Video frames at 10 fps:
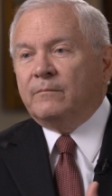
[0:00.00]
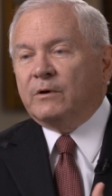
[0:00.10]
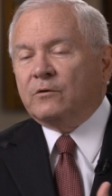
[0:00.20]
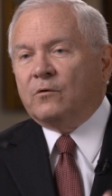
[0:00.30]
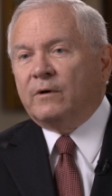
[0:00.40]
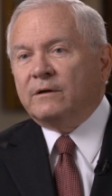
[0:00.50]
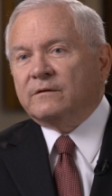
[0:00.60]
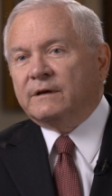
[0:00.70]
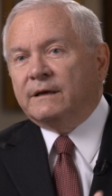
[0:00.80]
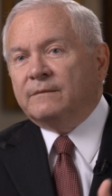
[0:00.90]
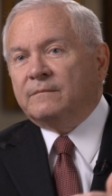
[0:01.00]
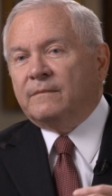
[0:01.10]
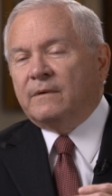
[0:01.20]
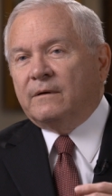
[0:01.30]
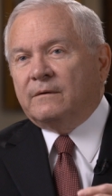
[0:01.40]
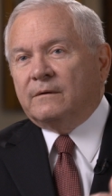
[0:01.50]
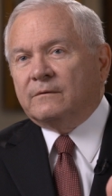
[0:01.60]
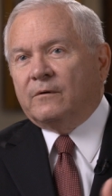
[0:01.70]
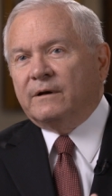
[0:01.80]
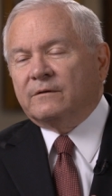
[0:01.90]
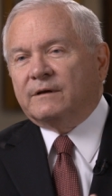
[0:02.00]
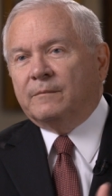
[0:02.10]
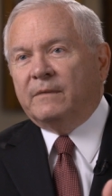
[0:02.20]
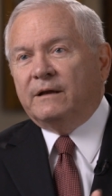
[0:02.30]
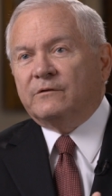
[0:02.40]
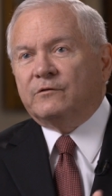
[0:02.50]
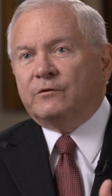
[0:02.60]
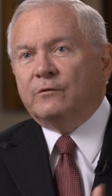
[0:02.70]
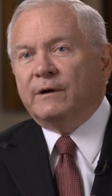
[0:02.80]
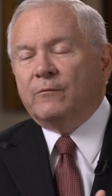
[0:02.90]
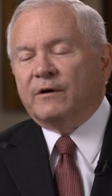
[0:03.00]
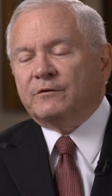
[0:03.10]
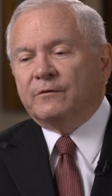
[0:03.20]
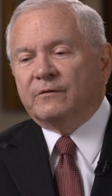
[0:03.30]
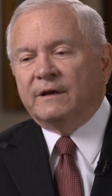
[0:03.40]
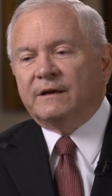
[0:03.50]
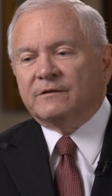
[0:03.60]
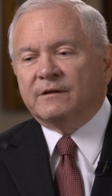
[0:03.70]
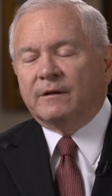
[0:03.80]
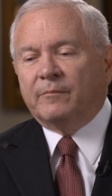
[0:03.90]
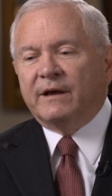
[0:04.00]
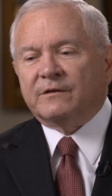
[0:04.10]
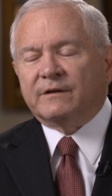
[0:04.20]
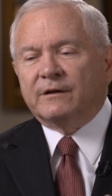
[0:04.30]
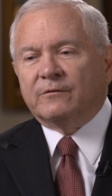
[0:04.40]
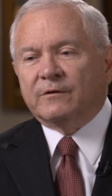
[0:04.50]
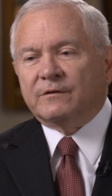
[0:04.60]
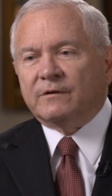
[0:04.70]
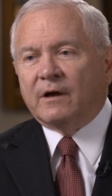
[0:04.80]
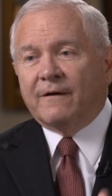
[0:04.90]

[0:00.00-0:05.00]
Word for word: But loyalty, loyalty means doing what you think is in the best interest